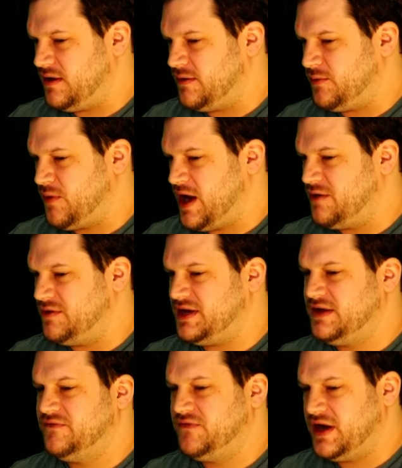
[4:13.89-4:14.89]

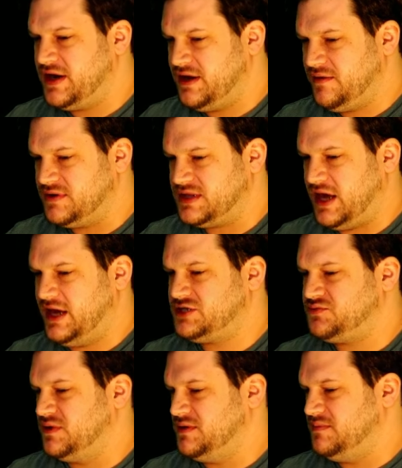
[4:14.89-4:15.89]
around infighting with the
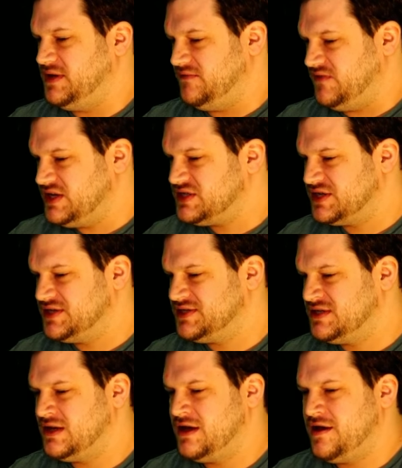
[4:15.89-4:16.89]
H-1B
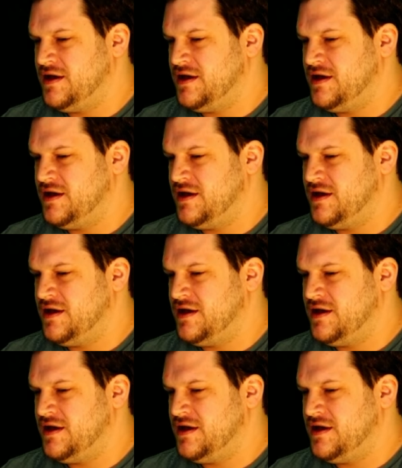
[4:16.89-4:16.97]
visas.